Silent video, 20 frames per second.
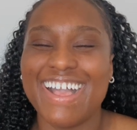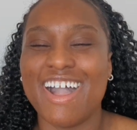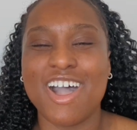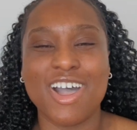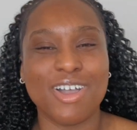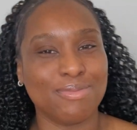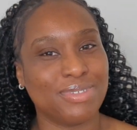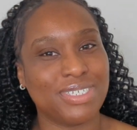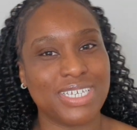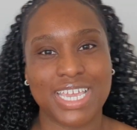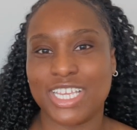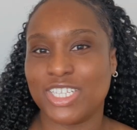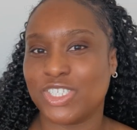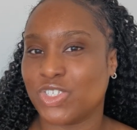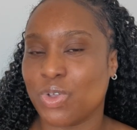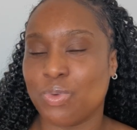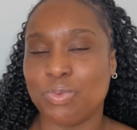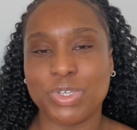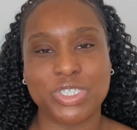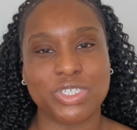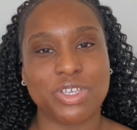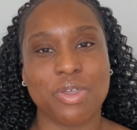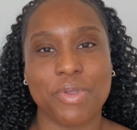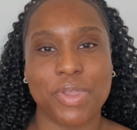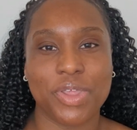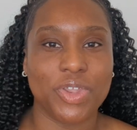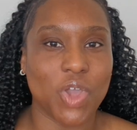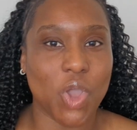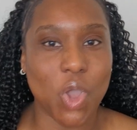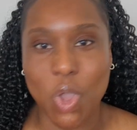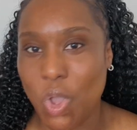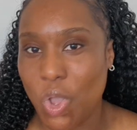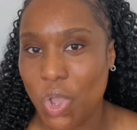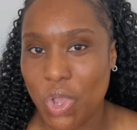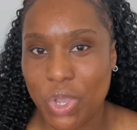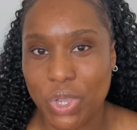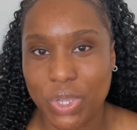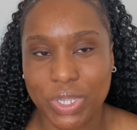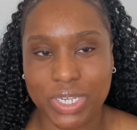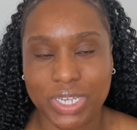updates on what's going
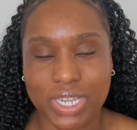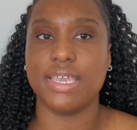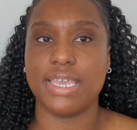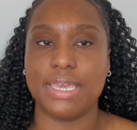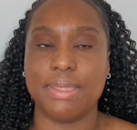on.